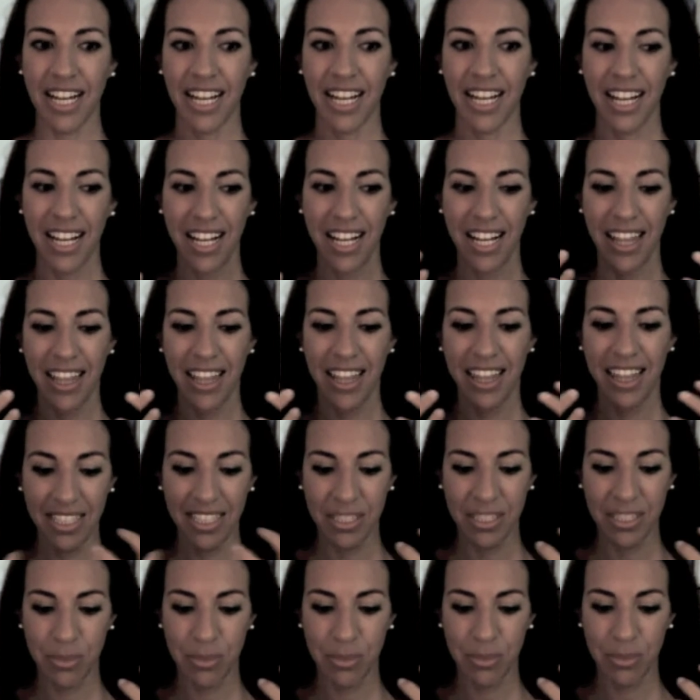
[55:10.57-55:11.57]
that is
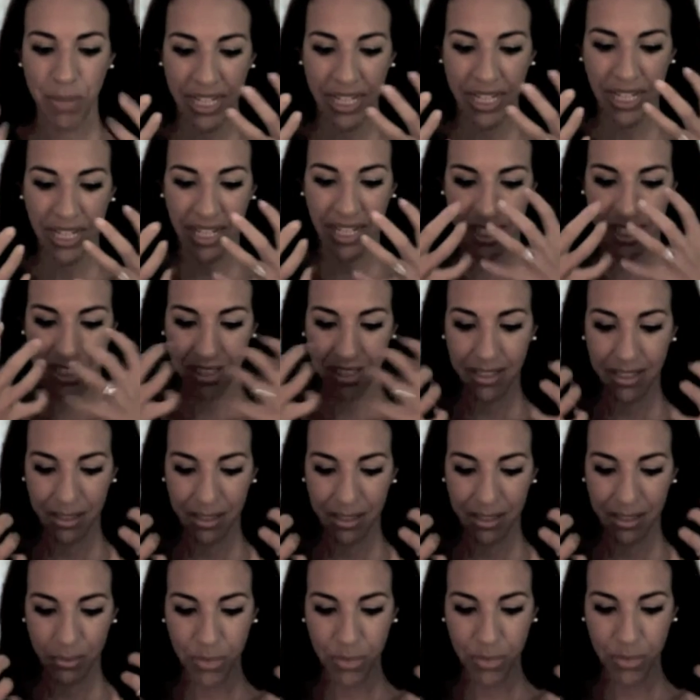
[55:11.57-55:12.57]
breaking
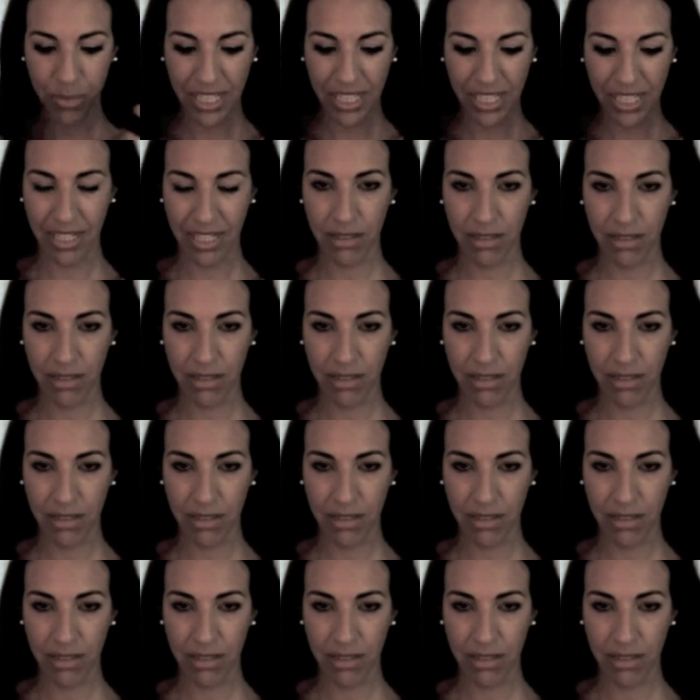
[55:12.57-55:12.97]
down.